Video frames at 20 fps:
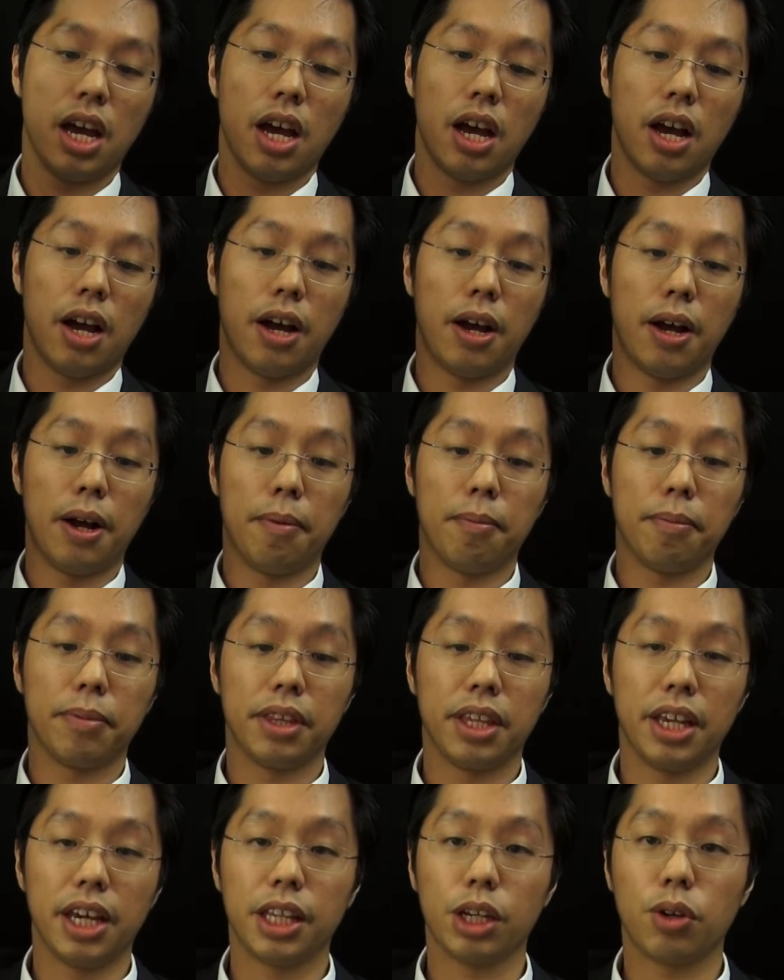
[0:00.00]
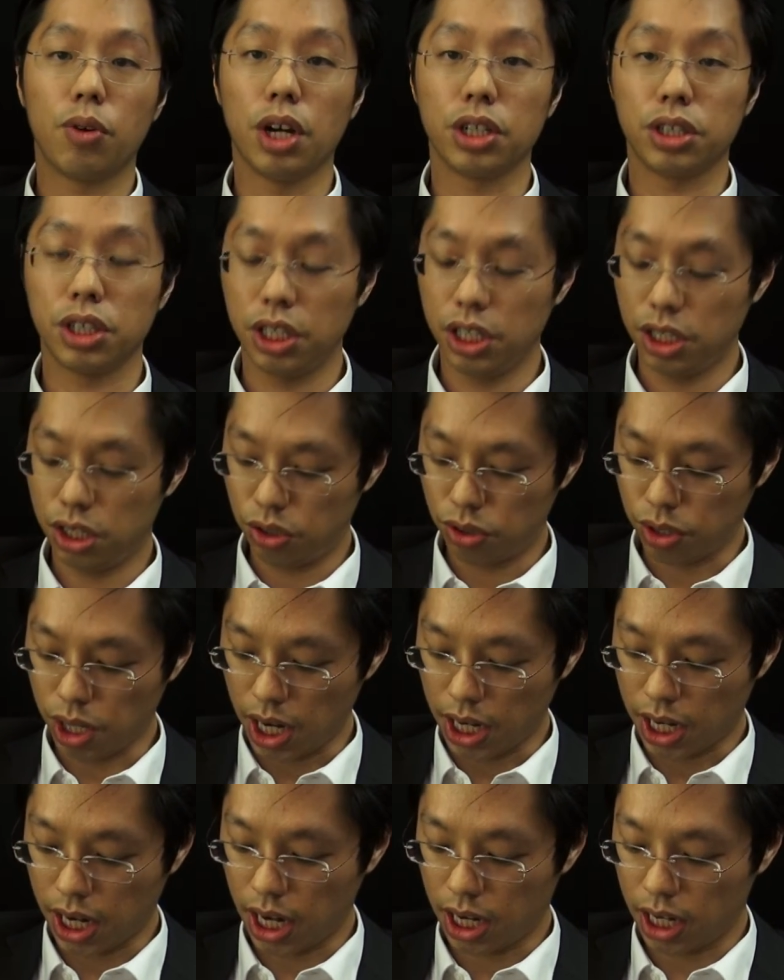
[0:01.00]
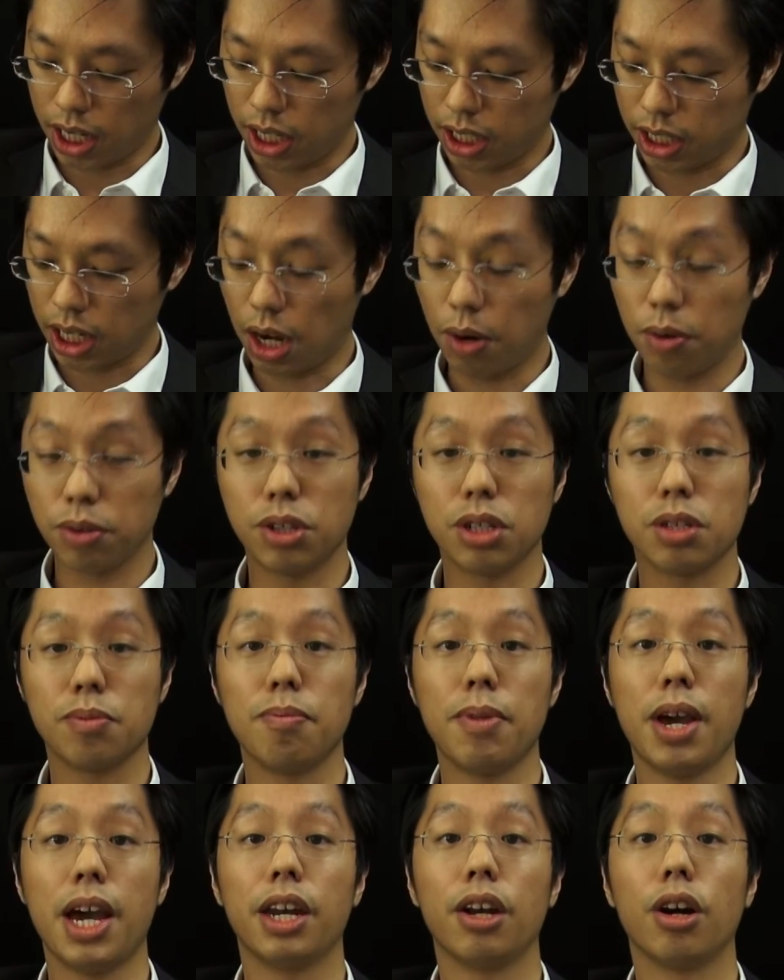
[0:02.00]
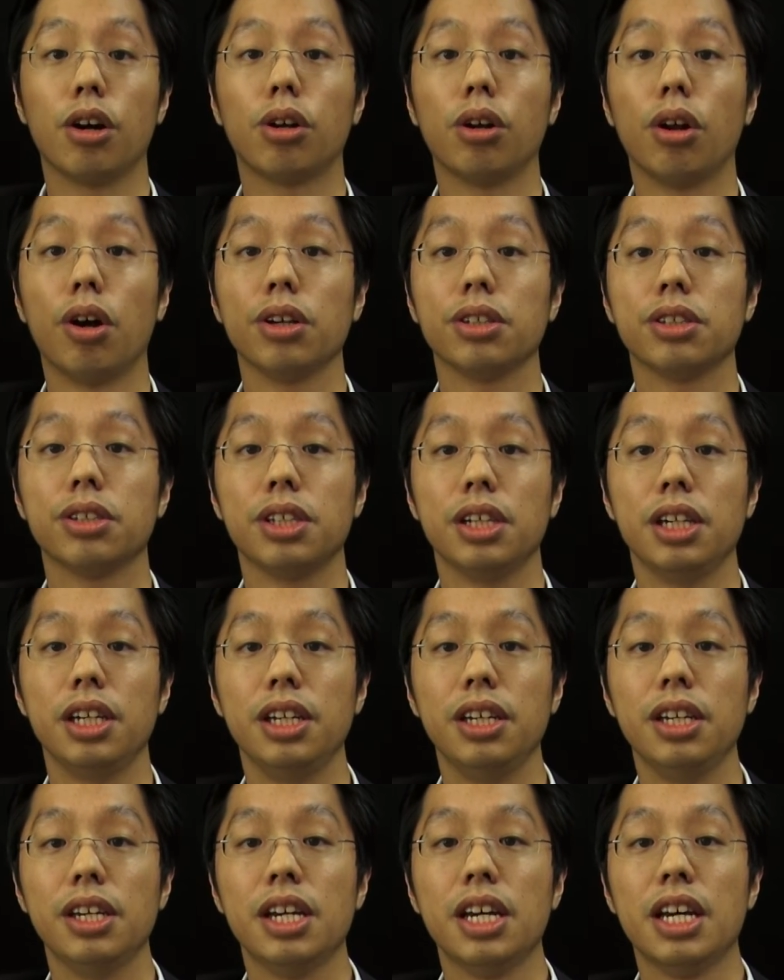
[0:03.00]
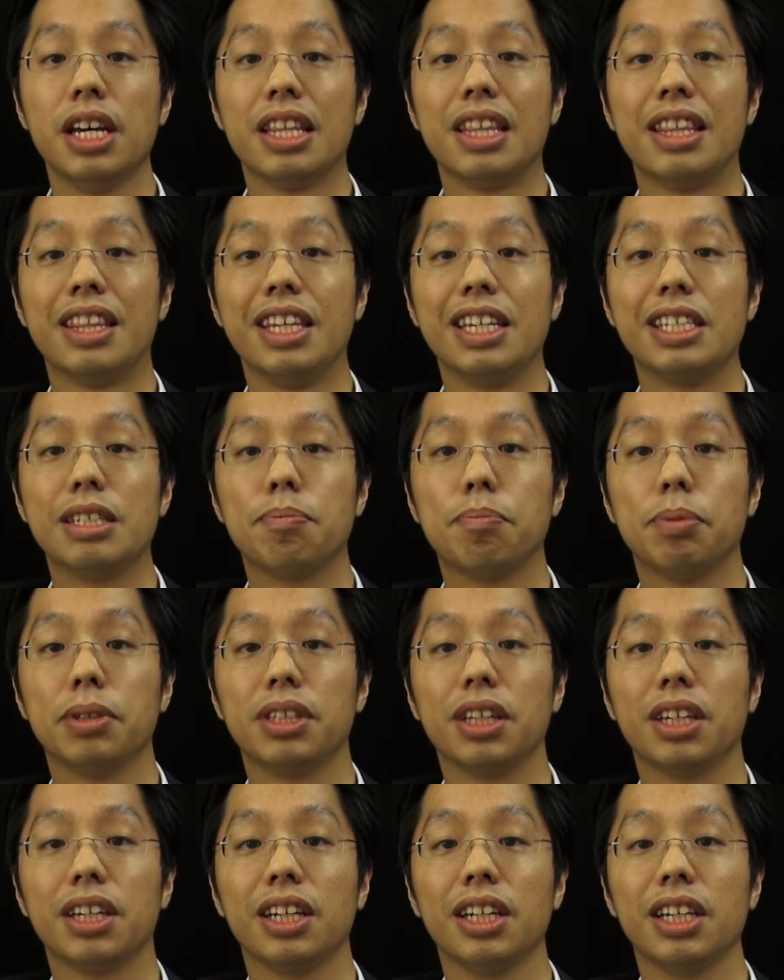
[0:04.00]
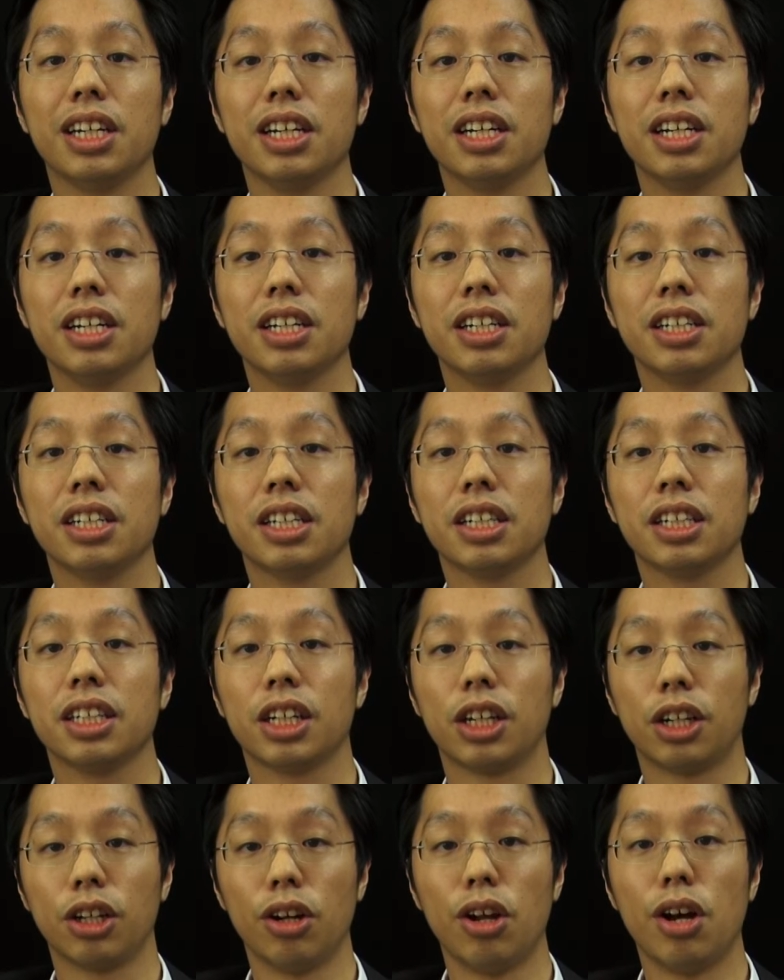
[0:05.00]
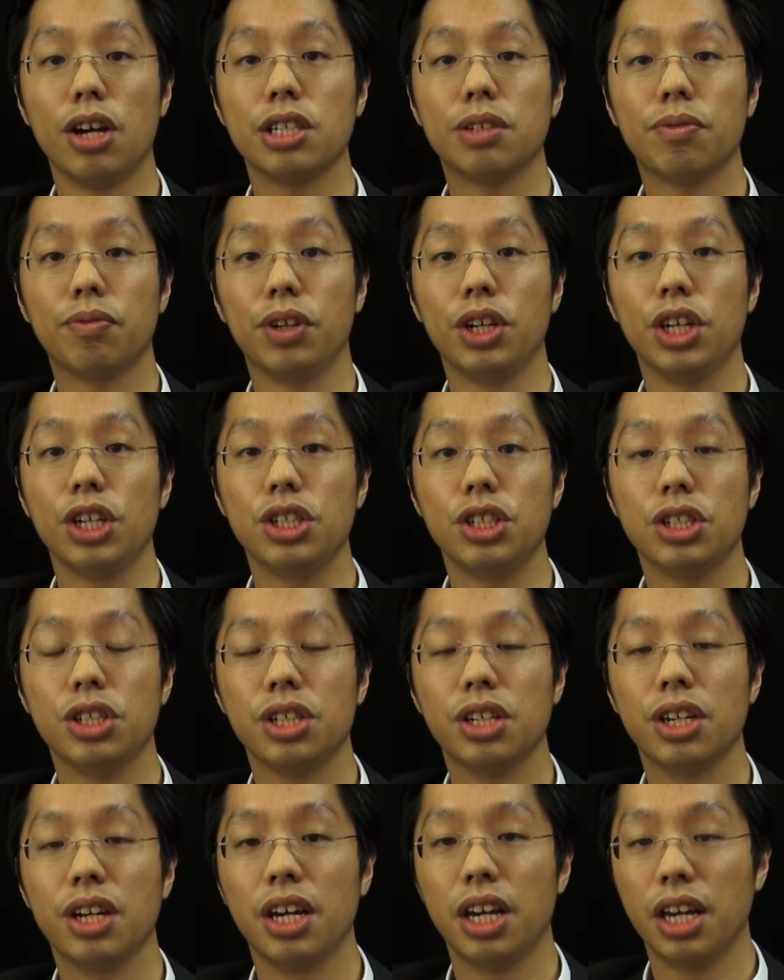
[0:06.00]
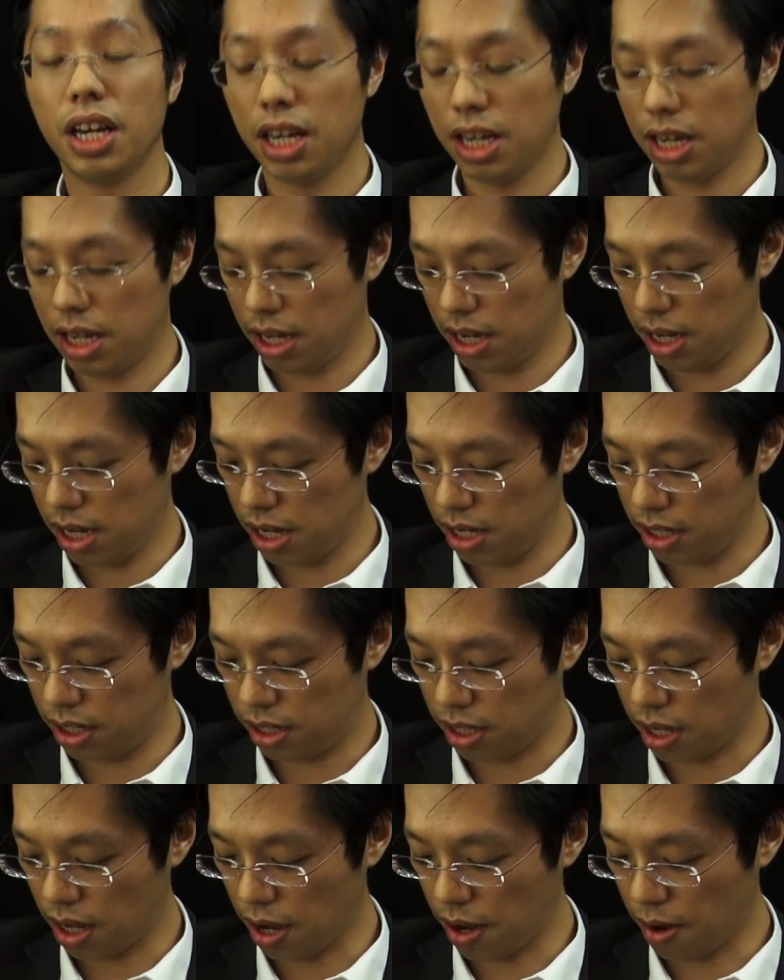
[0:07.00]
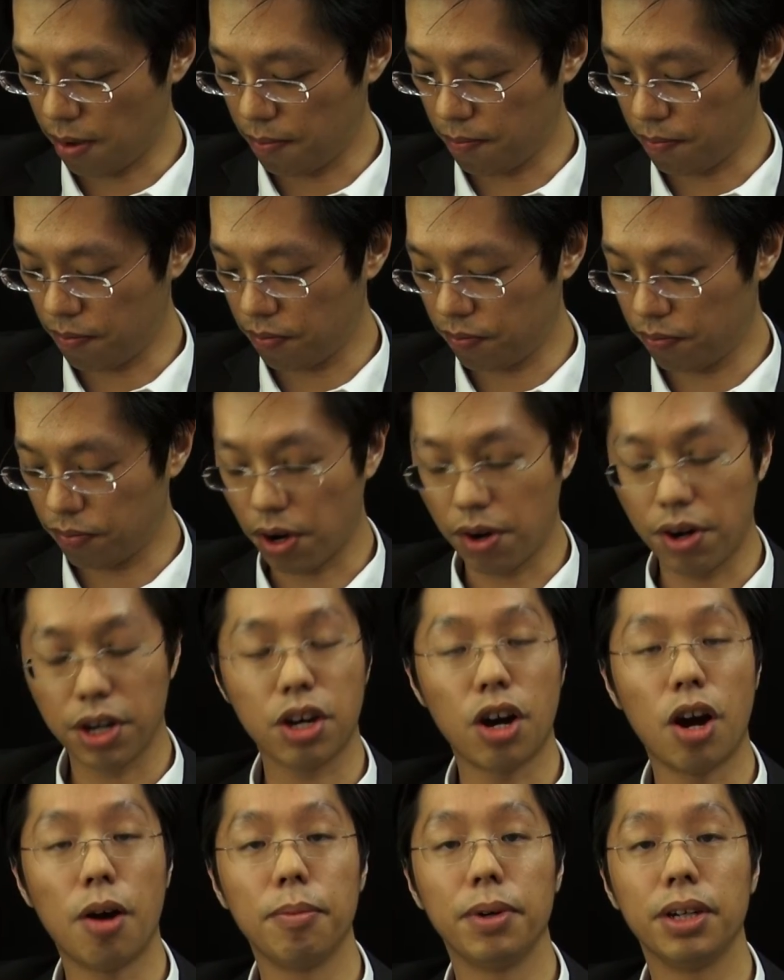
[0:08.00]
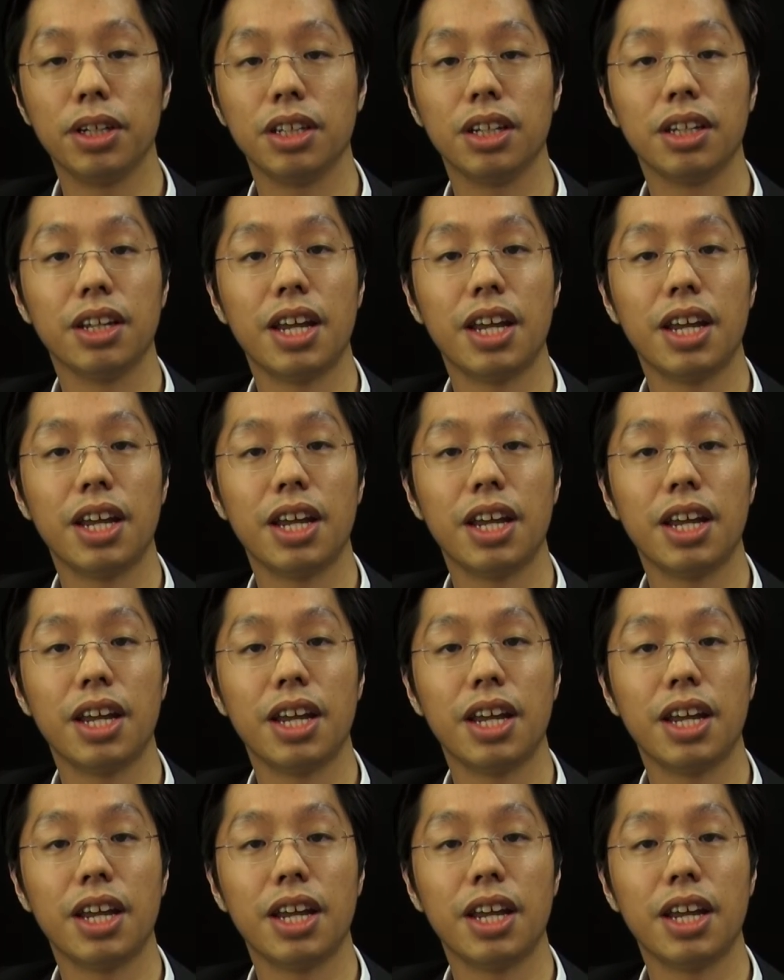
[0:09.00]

The other question is, should I get a guitar which is matte or glossy? This particular gloss finish is very common.